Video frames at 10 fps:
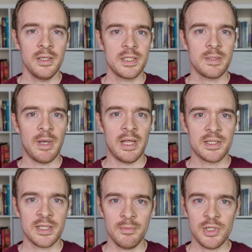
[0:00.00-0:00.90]
spend
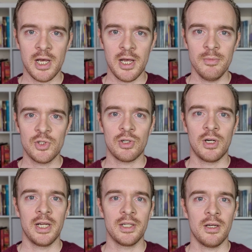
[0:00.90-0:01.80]
some time
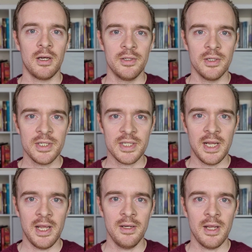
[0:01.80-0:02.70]
trying to
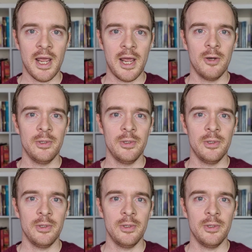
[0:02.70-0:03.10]
understand how